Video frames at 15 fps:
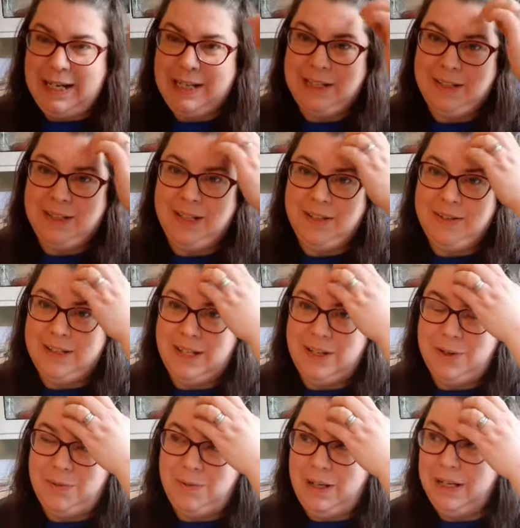and then the
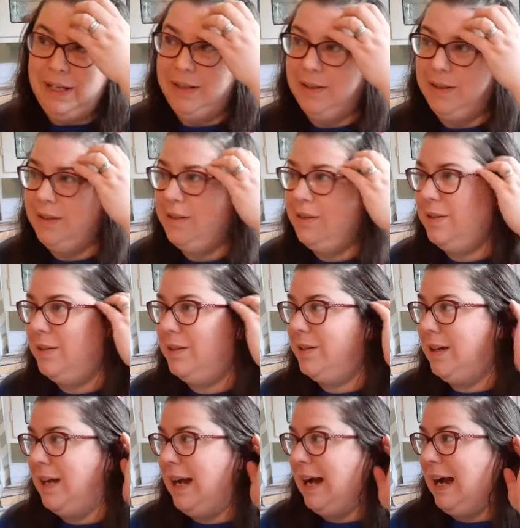other one
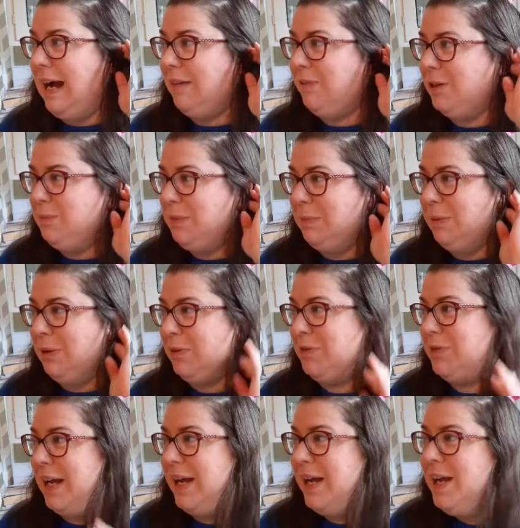after my
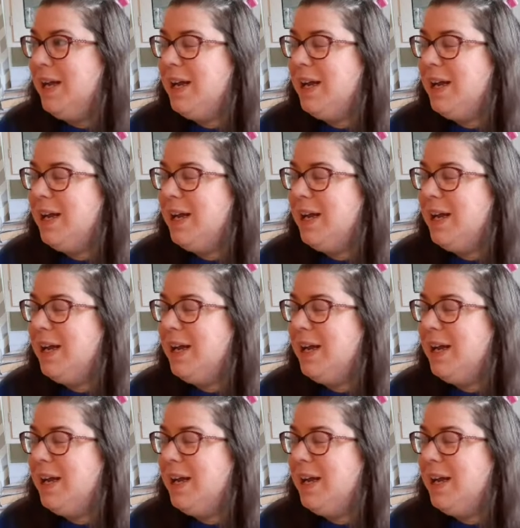birthday.